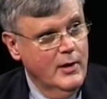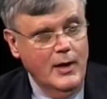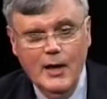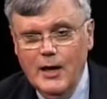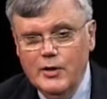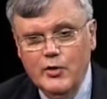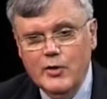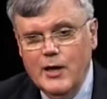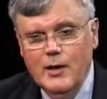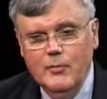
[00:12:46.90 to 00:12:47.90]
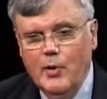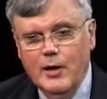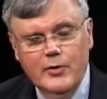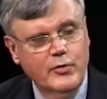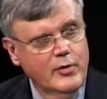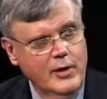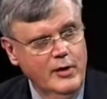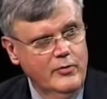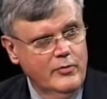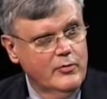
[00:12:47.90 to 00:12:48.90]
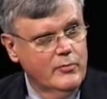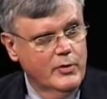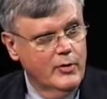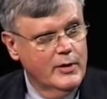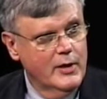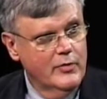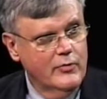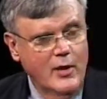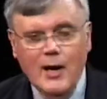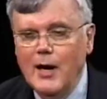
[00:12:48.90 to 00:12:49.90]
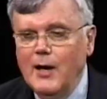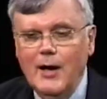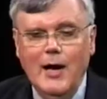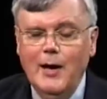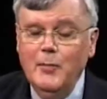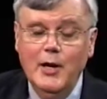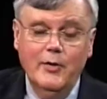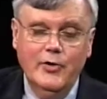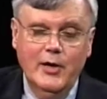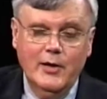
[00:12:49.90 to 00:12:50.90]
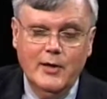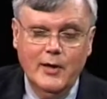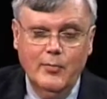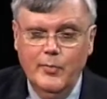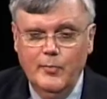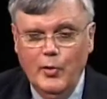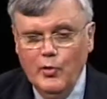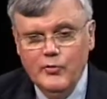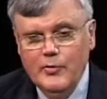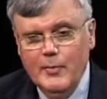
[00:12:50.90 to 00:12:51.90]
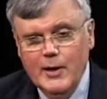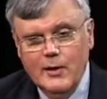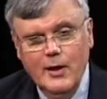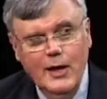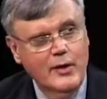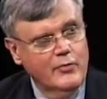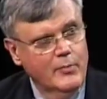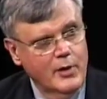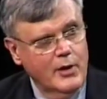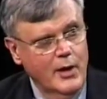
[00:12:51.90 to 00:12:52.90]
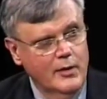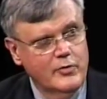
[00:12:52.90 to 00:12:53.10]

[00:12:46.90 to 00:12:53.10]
And you can't monitor kids doing this. I'll take polls in my class among college